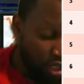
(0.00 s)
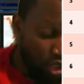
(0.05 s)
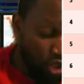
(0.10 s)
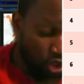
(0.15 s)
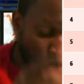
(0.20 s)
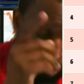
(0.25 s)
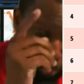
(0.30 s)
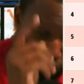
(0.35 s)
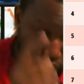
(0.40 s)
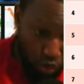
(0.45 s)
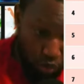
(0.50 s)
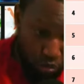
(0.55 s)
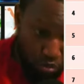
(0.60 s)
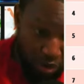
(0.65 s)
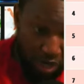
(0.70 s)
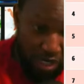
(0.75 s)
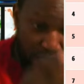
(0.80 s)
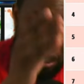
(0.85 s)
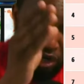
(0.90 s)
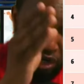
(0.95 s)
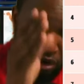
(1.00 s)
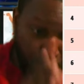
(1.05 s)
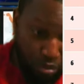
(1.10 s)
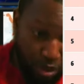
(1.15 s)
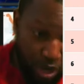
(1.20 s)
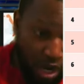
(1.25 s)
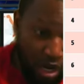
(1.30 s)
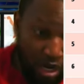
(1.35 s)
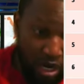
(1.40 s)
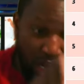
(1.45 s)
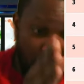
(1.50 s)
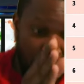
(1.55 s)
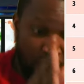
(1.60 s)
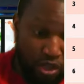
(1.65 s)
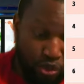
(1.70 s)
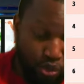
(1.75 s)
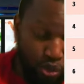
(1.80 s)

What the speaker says: Somebody got ball at